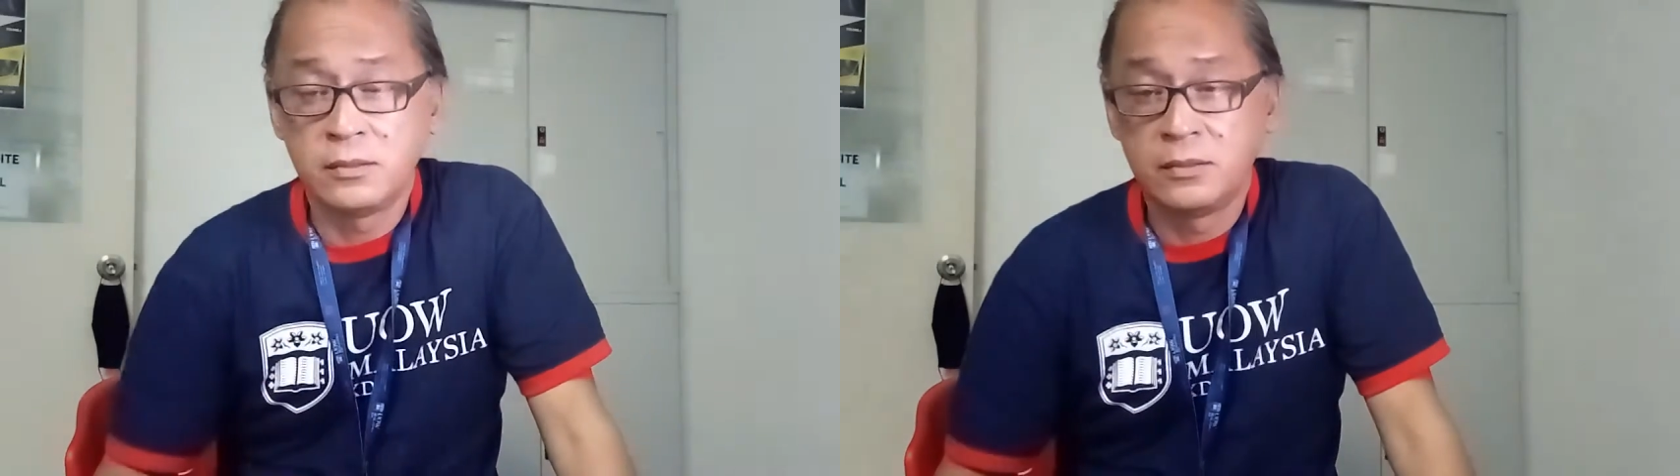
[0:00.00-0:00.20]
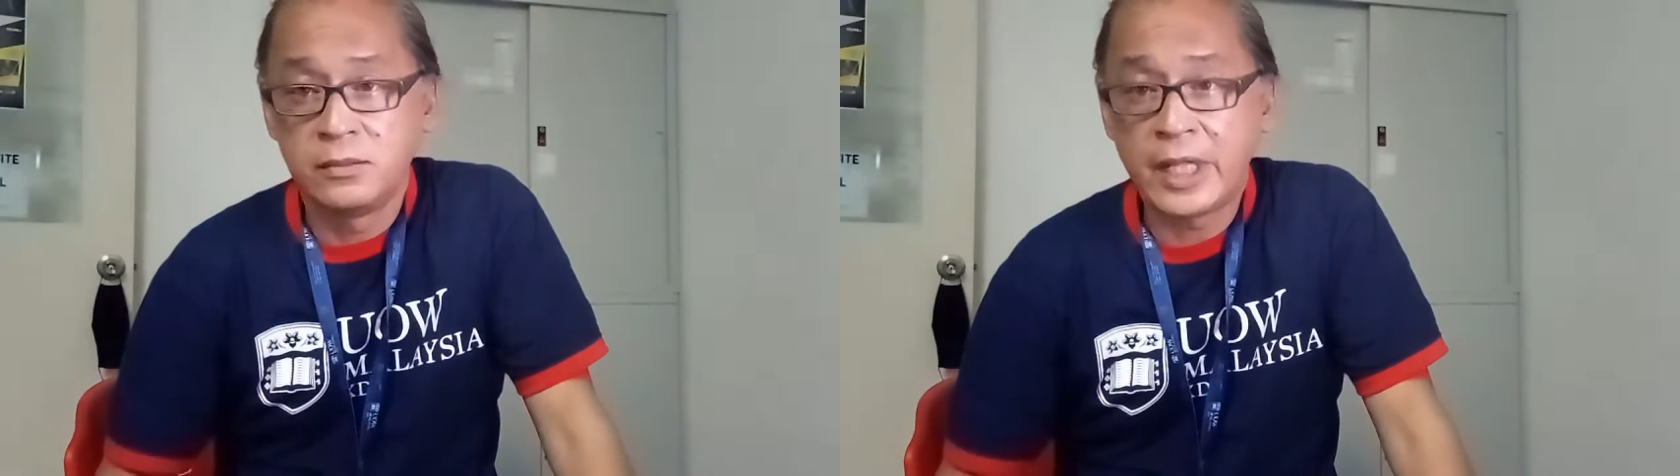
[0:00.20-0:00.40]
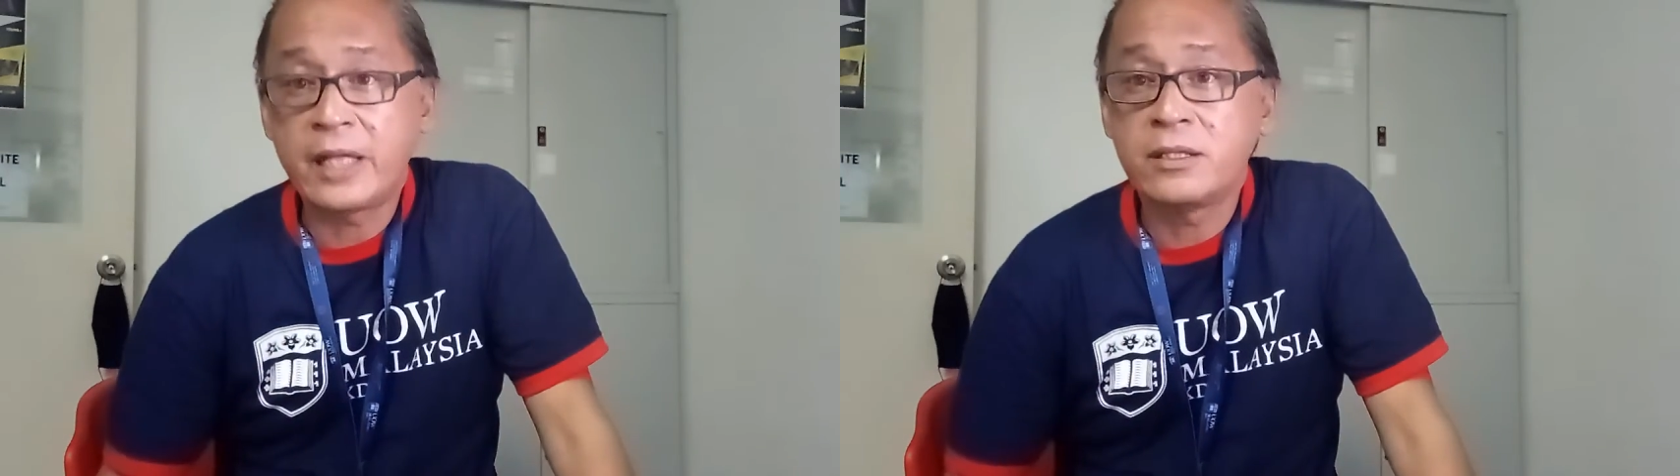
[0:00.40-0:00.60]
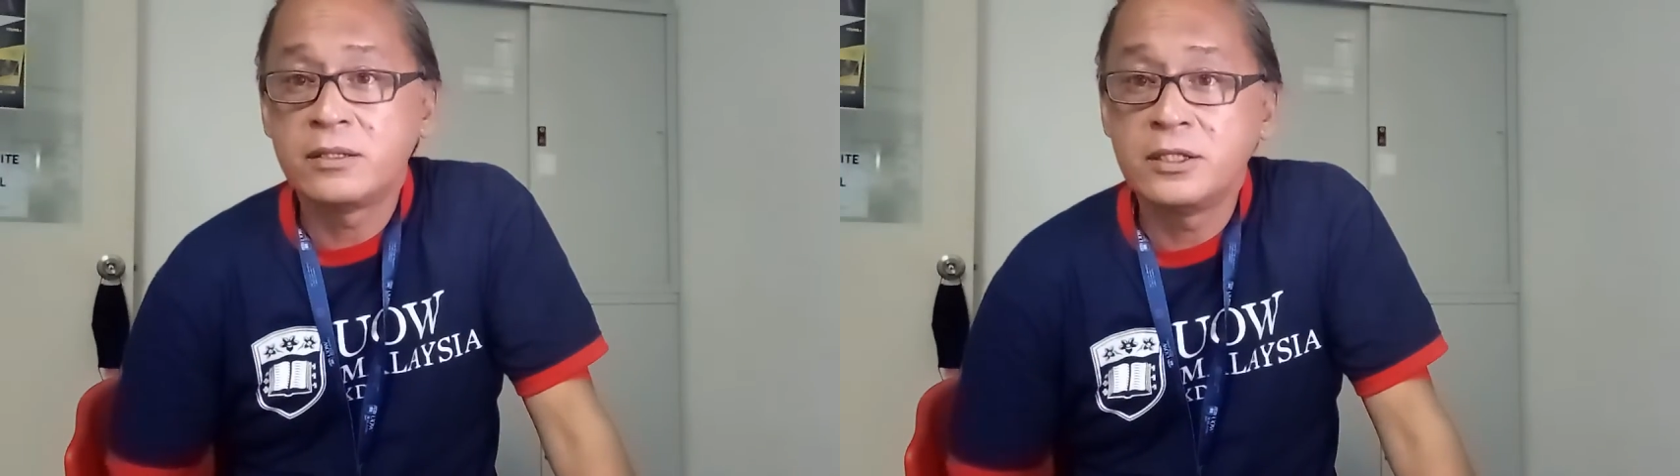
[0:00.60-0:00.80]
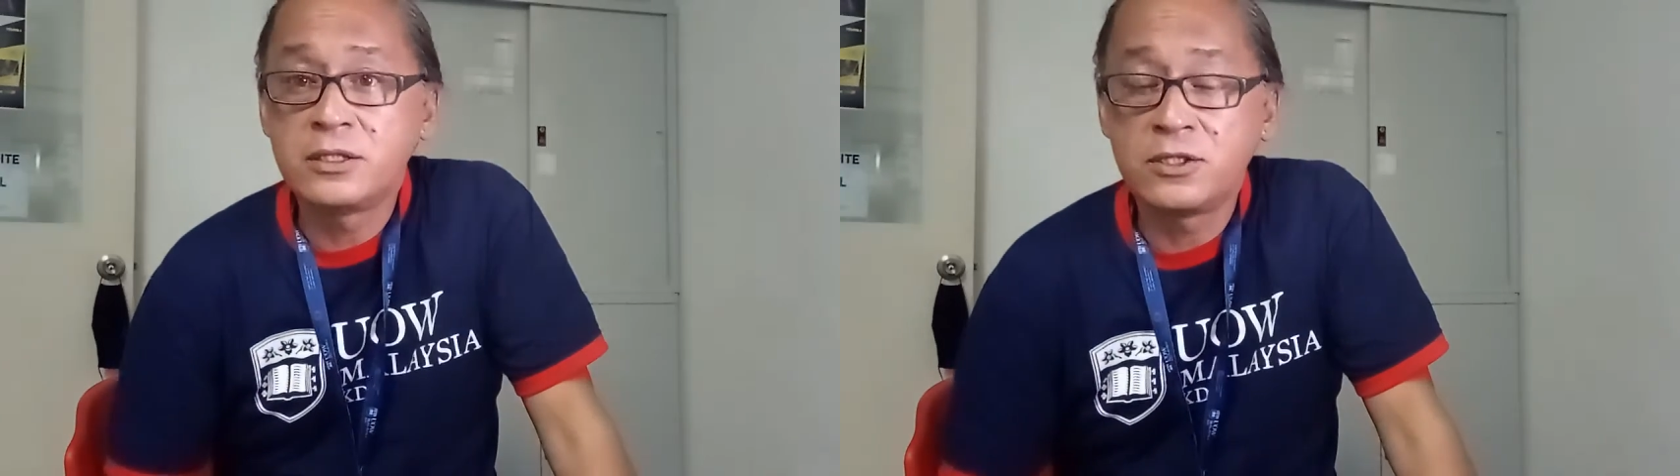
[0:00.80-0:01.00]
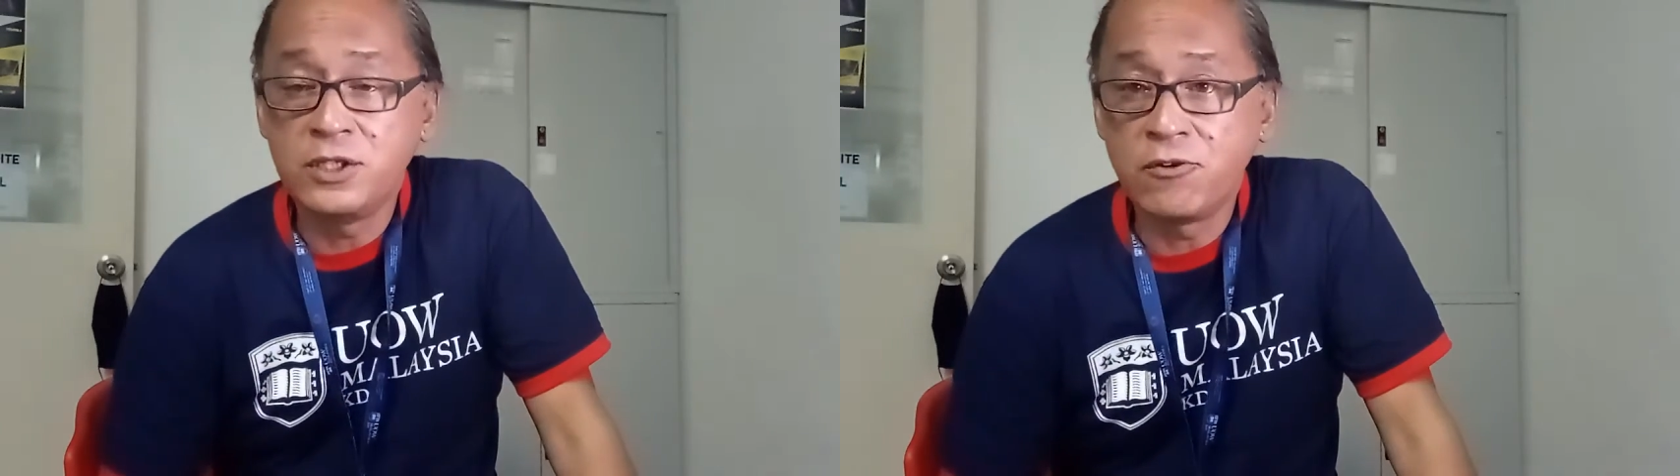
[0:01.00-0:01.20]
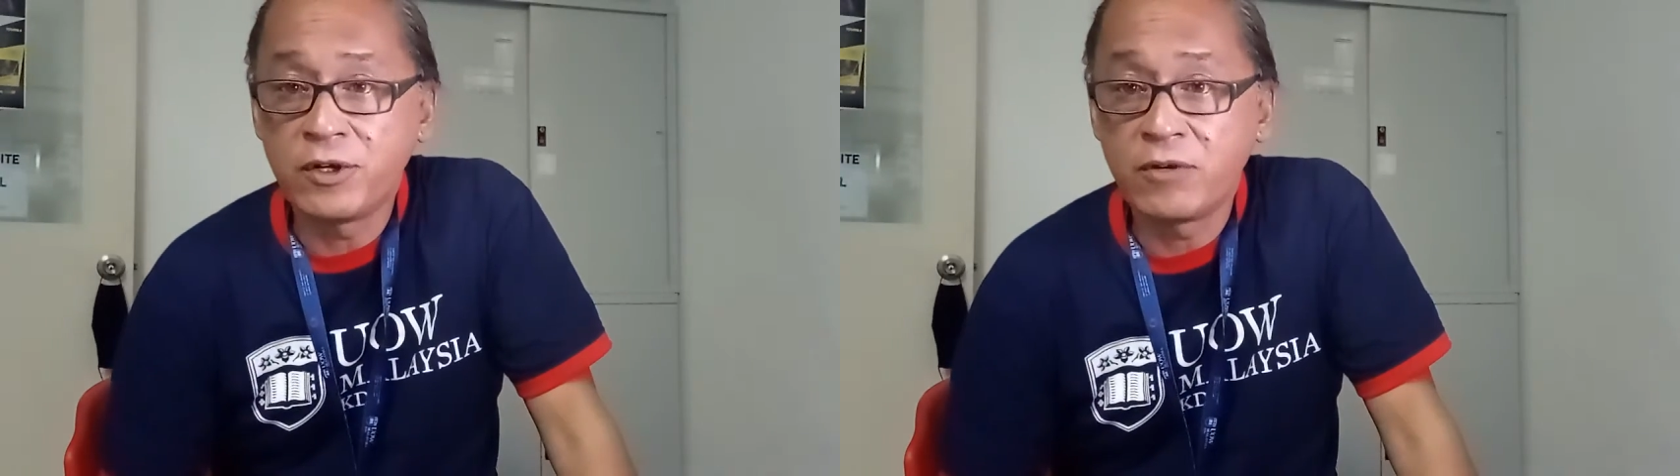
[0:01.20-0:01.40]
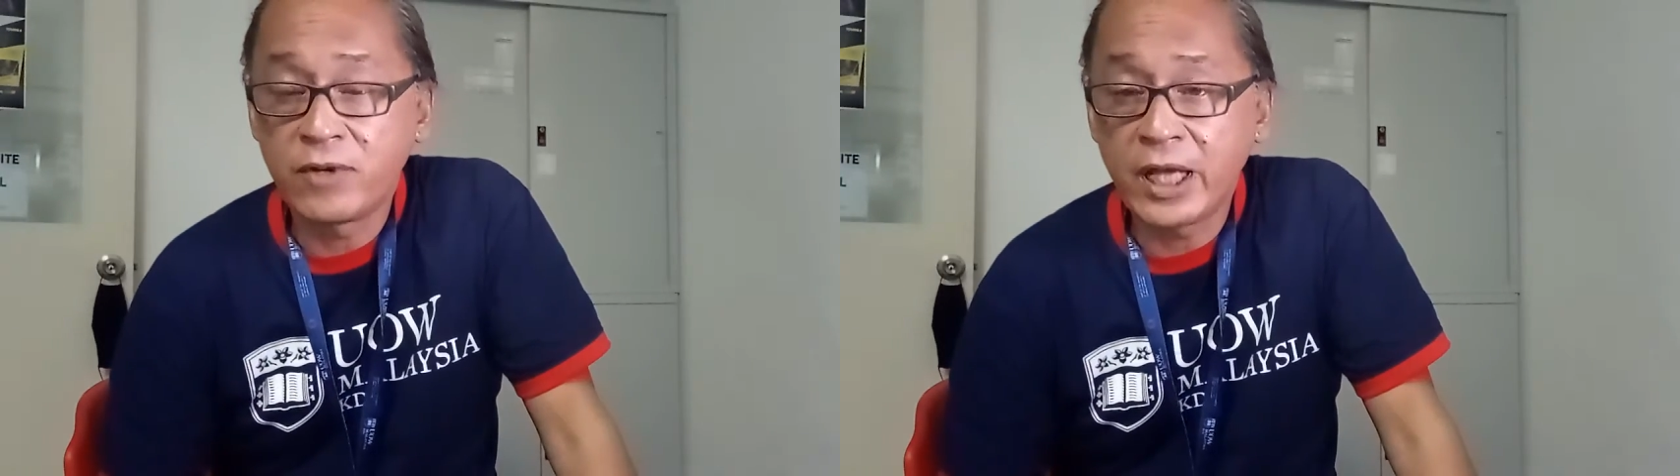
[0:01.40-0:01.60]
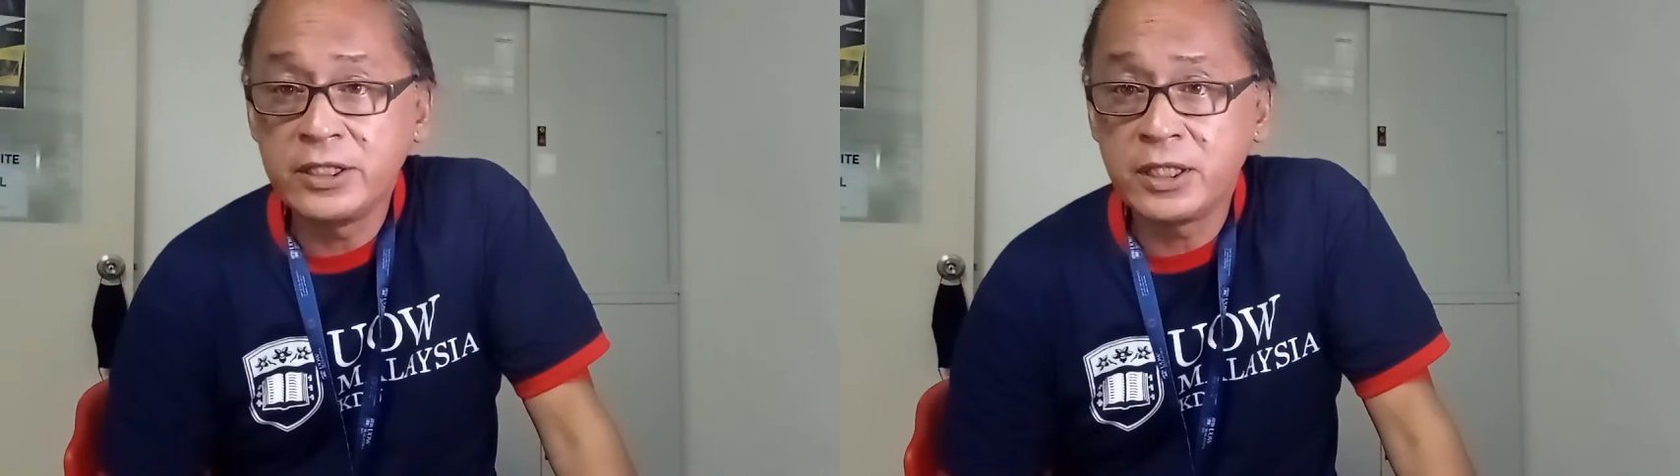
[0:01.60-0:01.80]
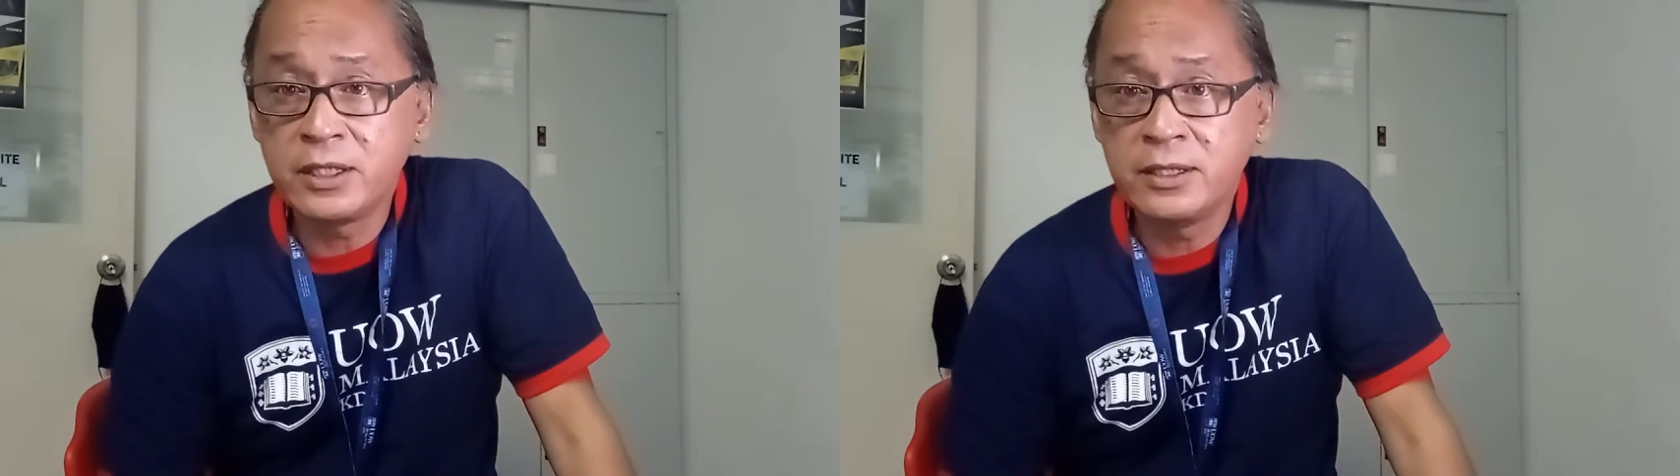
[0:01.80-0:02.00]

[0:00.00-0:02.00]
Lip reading: That is the secret of lighting.